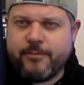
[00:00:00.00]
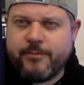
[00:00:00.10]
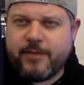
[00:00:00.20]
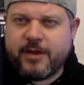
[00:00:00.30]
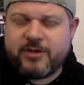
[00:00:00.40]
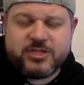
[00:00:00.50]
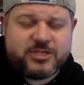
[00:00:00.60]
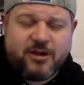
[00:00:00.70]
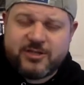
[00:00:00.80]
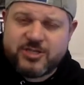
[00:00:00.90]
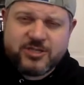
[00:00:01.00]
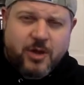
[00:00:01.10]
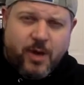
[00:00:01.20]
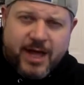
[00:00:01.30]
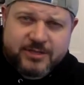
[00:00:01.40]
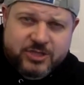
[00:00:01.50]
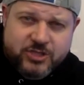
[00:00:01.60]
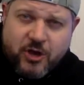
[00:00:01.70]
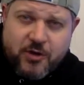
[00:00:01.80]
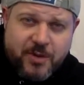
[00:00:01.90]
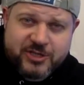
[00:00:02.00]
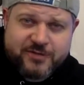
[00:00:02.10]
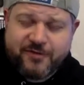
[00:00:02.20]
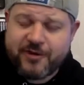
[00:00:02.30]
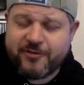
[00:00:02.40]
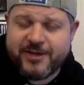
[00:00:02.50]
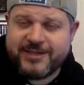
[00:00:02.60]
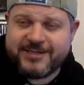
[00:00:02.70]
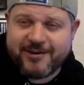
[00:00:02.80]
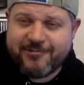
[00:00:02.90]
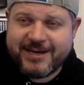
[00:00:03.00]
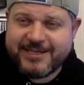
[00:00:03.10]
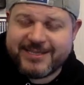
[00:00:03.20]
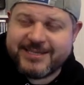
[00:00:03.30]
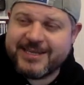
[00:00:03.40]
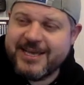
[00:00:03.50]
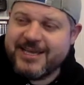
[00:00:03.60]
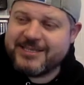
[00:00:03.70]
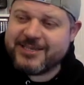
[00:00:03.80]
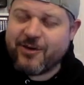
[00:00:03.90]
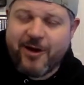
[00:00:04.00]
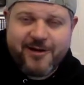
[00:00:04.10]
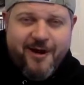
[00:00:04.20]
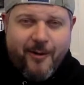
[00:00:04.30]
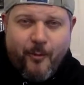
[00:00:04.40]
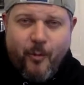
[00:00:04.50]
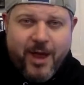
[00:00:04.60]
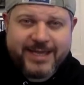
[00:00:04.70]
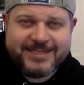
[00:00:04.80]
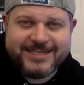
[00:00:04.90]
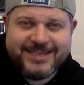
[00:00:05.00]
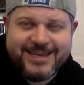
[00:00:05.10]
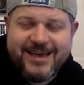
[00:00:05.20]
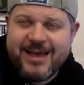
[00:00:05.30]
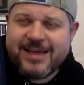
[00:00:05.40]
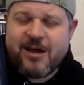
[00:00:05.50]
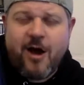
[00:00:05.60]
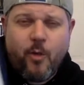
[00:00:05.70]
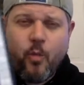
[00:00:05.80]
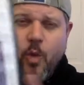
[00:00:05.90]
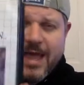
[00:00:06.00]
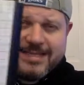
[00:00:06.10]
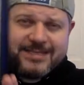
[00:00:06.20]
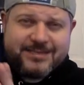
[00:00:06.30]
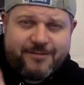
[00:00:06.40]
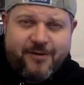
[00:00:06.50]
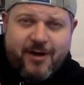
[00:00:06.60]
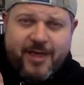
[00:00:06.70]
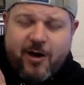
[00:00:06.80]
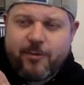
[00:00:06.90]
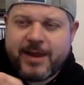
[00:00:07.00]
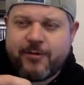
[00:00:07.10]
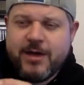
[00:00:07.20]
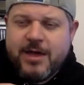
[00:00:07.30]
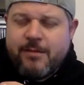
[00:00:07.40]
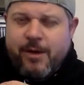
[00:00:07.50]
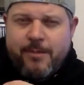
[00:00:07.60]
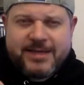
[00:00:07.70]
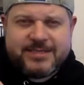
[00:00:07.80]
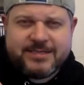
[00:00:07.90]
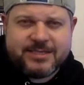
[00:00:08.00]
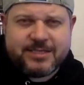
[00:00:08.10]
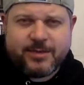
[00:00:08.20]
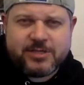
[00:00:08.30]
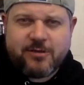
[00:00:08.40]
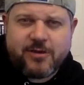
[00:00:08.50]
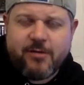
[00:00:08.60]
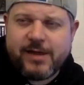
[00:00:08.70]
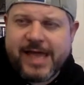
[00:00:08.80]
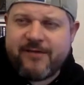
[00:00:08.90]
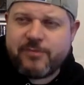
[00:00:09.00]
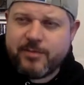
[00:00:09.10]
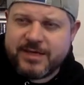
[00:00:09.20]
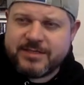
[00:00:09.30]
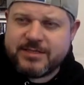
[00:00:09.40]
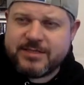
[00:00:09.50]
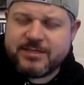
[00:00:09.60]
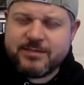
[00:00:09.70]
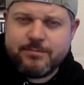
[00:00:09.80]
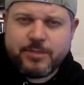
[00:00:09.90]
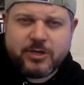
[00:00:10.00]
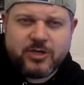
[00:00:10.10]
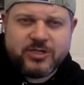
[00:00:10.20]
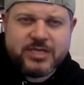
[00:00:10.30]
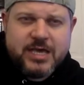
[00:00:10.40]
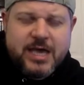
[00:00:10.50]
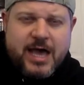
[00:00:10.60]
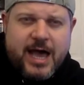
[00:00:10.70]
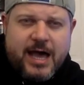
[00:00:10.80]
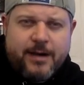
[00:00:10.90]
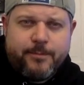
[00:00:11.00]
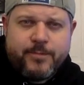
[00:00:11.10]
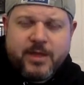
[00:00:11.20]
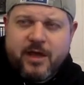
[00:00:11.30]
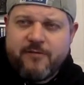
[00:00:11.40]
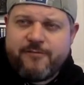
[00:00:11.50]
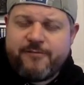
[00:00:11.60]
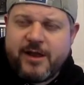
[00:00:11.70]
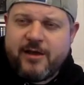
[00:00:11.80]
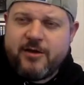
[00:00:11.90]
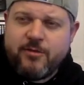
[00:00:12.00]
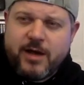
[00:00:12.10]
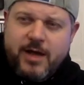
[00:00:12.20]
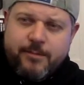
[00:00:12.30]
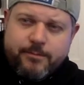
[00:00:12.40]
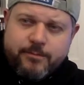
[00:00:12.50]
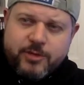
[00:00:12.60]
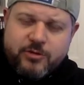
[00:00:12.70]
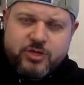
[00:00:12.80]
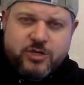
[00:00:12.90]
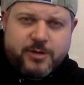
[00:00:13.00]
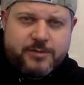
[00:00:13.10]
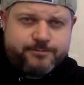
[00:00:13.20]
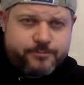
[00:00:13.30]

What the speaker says: And I just know I had so much fun on this. I really did. So I can't wait. Can't wait to fire that up. Now, my Master System, I don't currently have my Master System because a fellow YouTuber